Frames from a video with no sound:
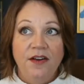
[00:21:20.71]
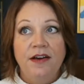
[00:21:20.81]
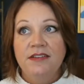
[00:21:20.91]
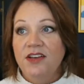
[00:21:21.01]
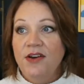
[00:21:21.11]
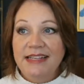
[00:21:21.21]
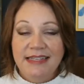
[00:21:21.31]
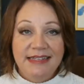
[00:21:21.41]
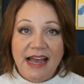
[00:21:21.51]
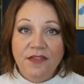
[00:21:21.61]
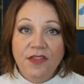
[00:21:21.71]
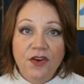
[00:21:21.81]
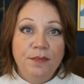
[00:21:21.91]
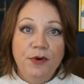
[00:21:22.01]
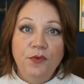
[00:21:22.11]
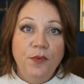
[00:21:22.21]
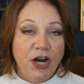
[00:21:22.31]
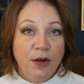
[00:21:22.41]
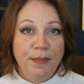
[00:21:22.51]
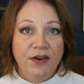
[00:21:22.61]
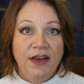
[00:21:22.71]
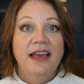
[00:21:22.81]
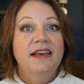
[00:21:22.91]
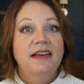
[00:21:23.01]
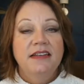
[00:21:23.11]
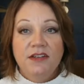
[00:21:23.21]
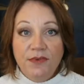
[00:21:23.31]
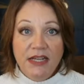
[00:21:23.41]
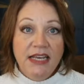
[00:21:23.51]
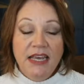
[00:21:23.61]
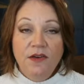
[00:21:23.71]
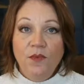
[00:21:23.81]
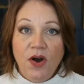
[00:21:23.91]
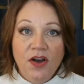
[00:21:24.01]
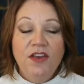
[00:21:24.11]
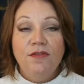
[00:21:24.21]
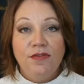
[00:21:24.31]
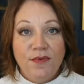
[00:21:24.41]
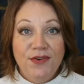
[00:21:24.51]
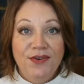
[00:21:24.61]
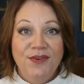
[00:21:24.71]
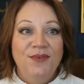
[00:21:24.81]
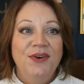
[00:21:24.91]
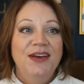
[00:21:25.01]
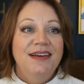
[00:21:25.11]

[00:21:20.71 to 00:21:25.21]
It also has a downloadable workbook to really walk you through